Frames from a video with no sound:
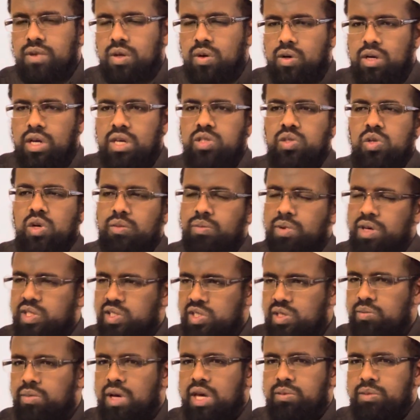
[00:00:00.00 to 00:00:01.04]
Okay, so a
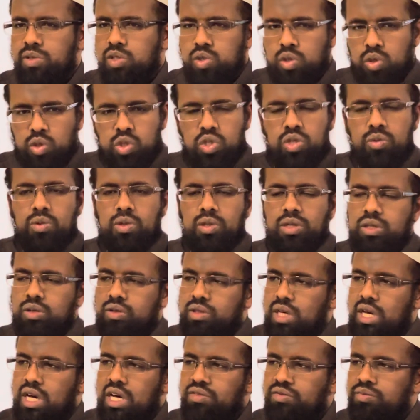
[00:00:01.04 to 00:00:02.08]
person might be sociable, you know,
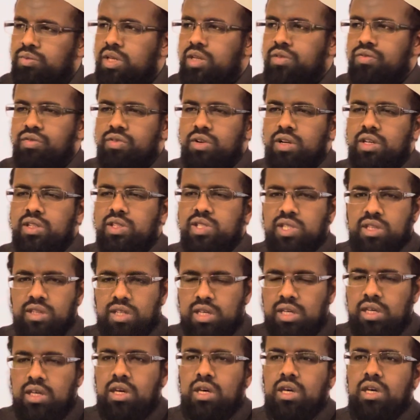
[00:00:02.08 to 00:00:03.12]
they have many friends, and
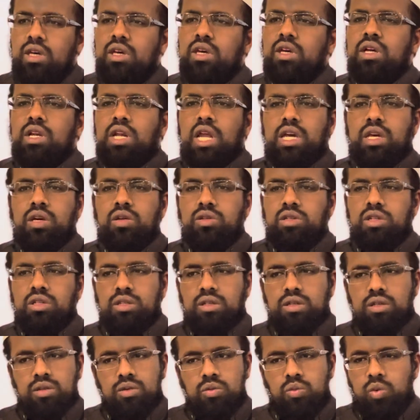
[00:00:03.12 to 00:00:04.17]
they, like in
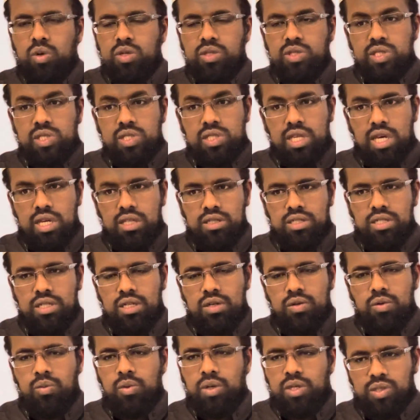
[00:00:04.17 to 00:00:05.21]
the ones that
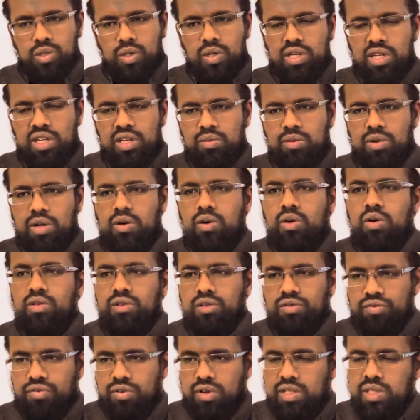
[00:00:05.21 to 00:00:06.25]
we're talking about, or
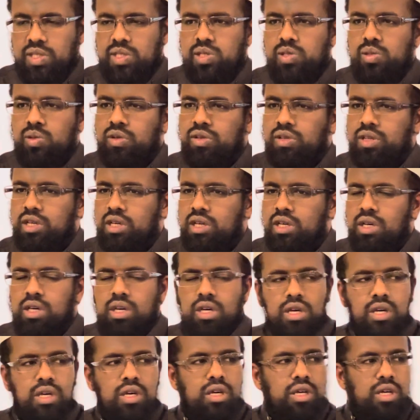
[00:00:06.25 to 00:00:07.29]
the friends, or the,
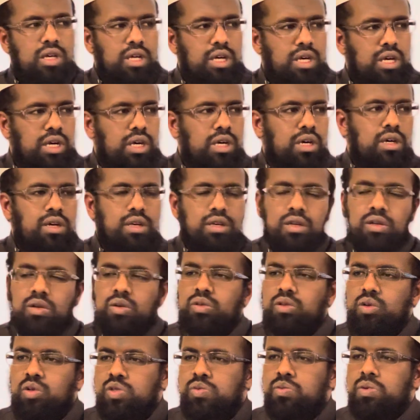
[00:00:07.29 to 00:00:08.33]
you know,
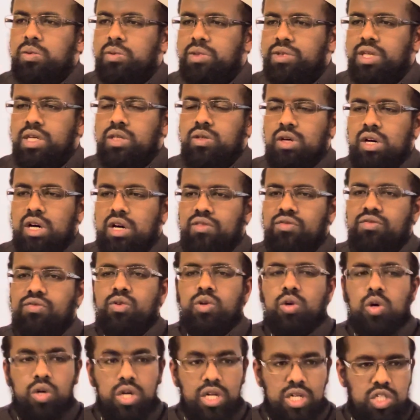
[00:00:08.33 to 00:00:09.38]
those people that you have
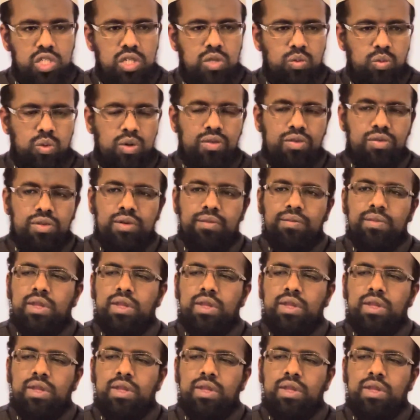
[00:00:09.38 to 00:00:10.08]
connection with,